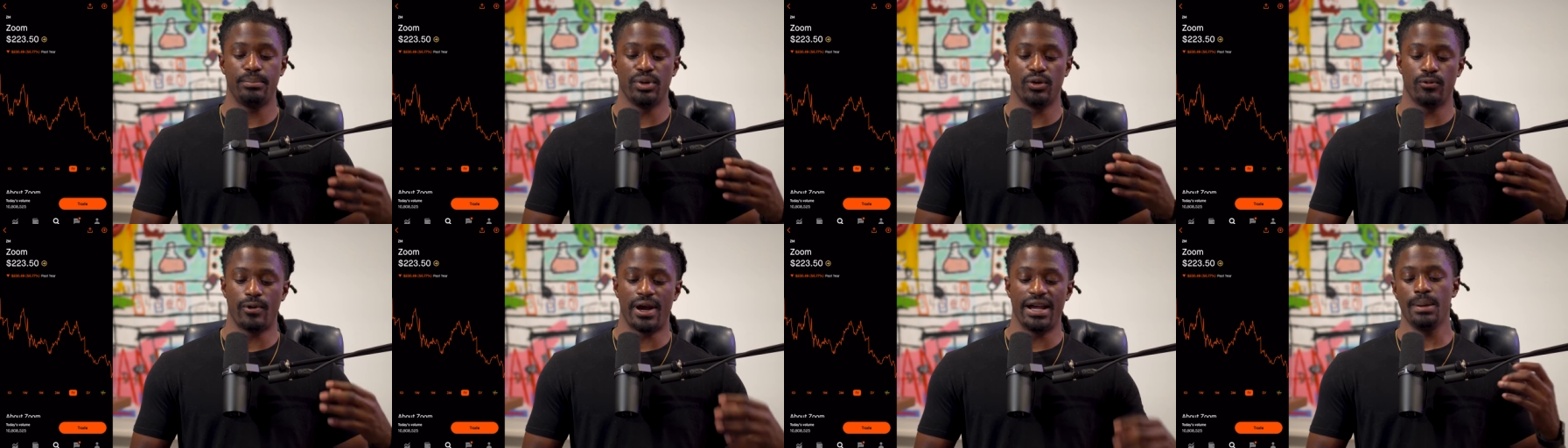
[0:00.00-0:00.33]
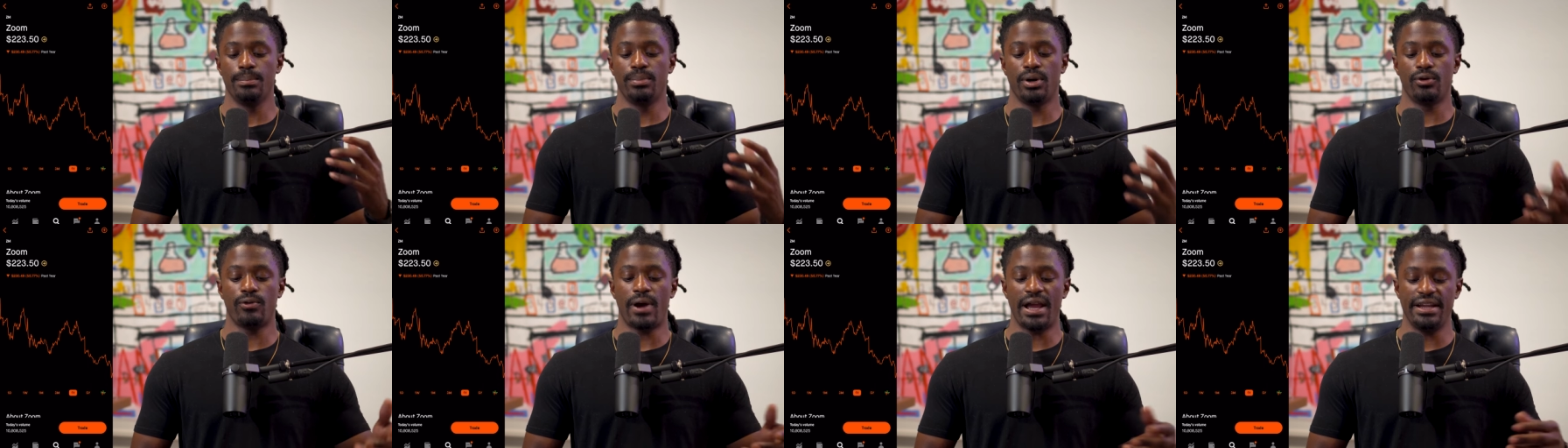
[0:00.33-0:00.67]
But right,
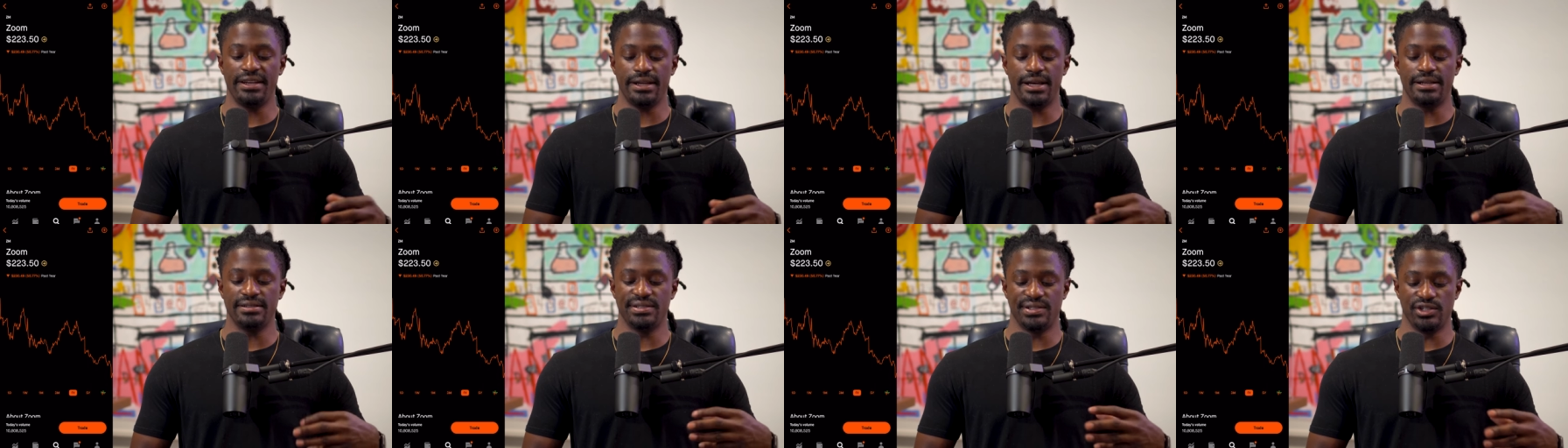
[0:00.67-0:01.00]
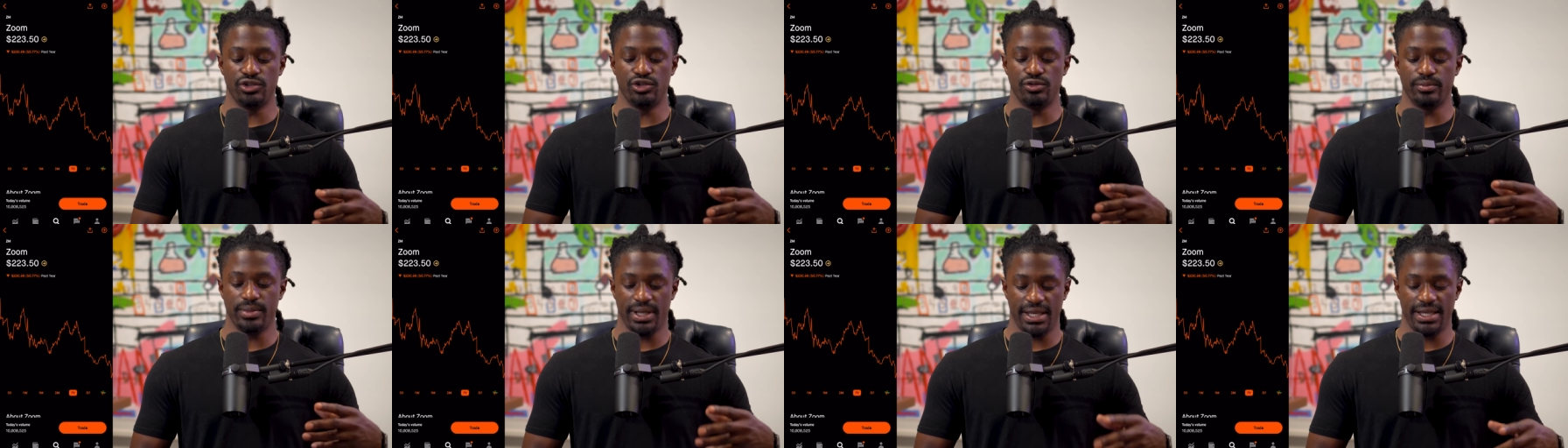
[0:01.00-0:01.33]
but right now
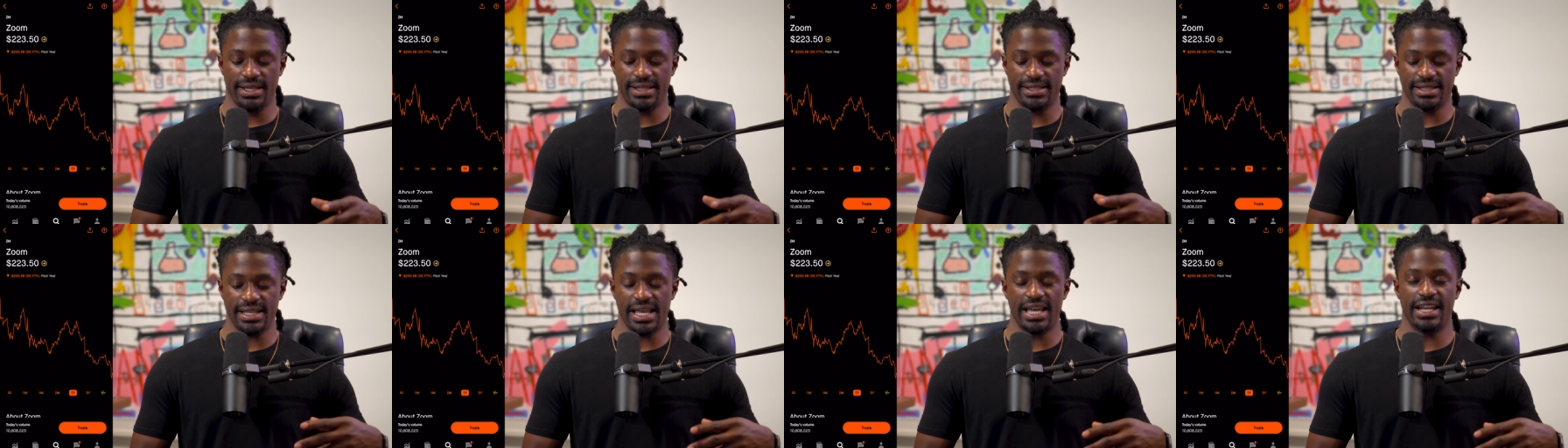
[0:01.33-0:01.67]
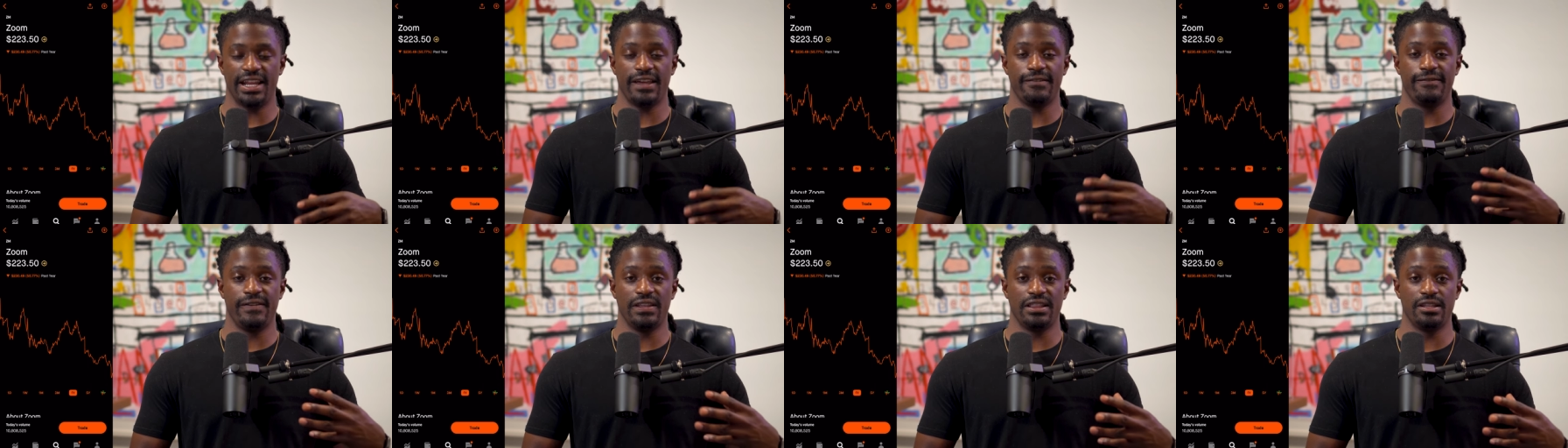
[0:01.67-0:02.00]
Zoom is at
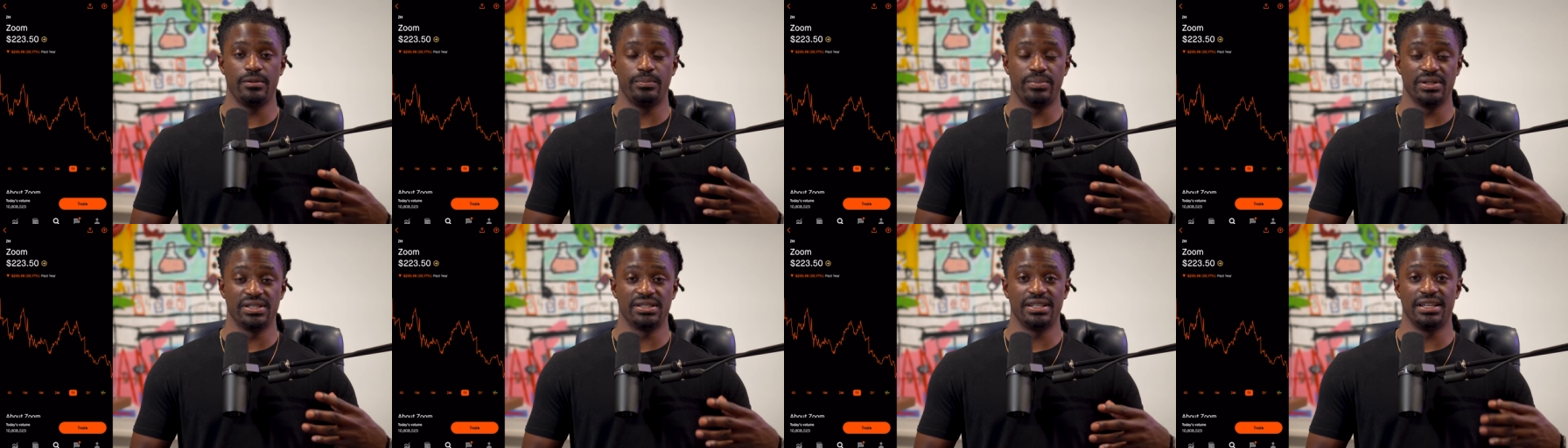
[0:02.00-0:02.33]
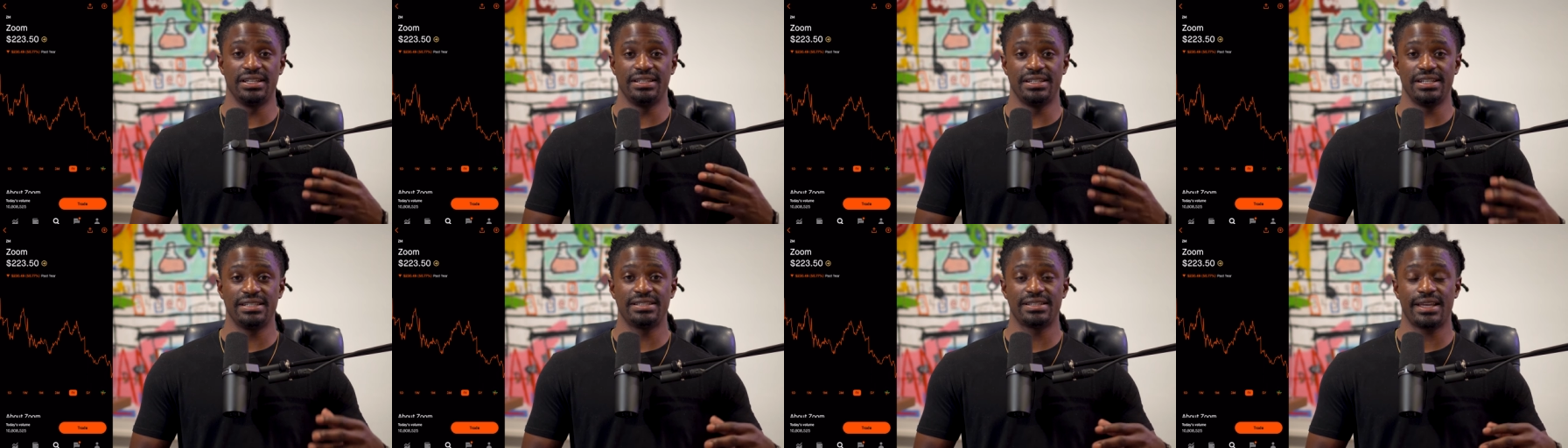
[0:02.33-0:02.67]
a
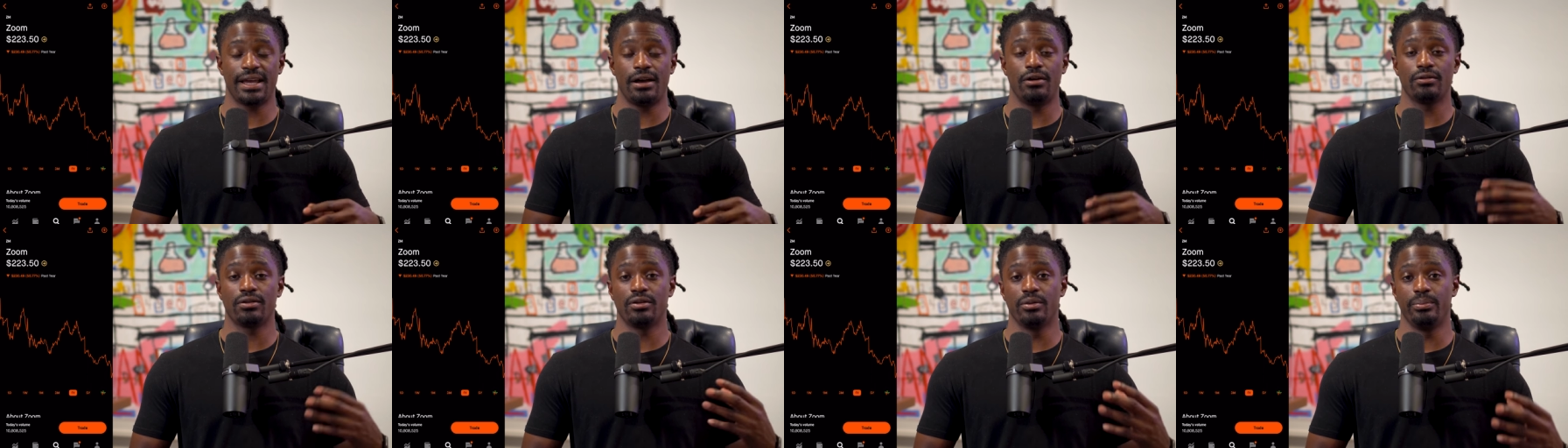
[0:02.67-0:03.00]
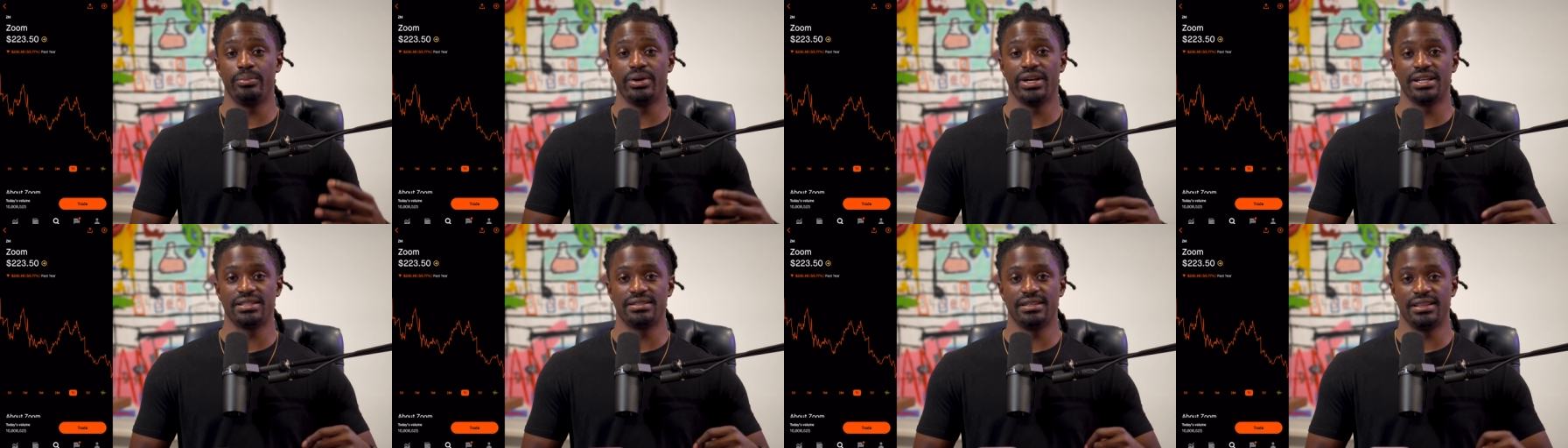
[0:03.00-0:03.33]
50% discount
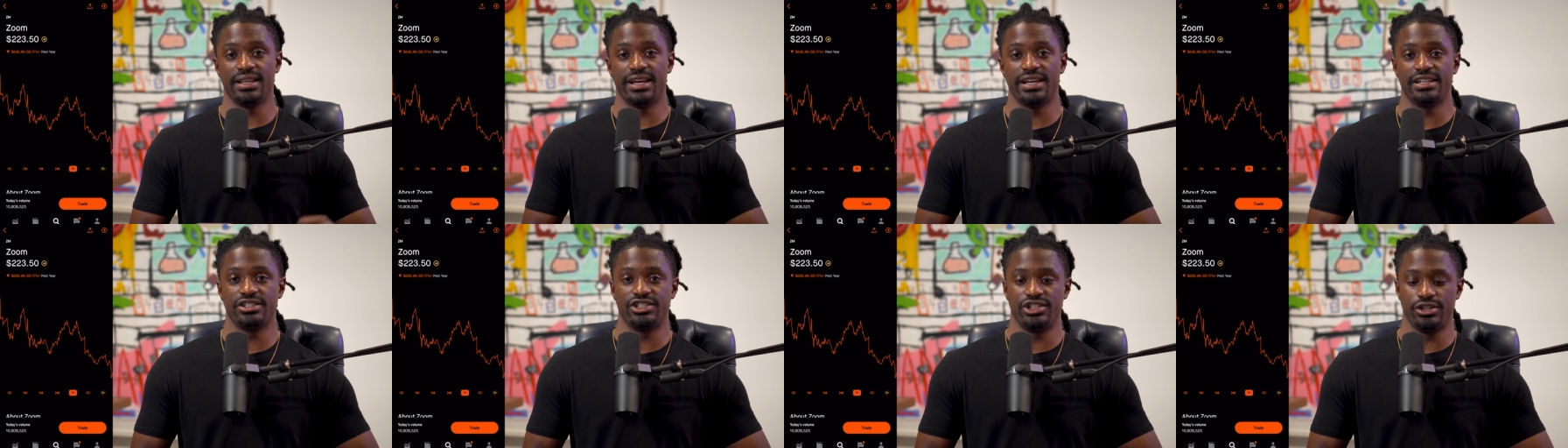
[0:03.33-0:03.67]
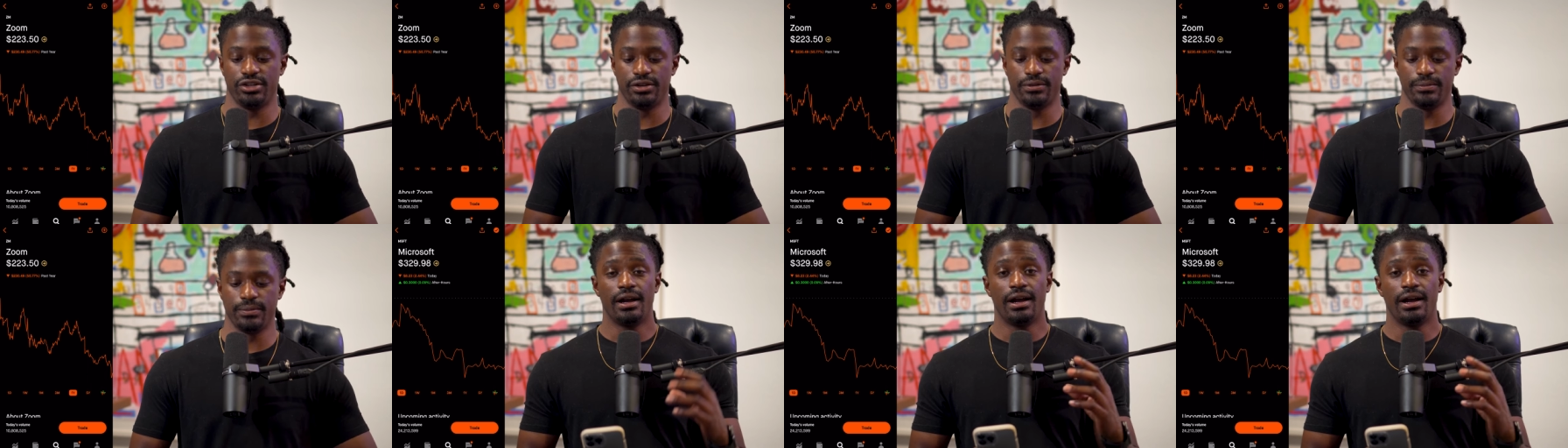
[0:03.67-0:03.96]
compared to last year.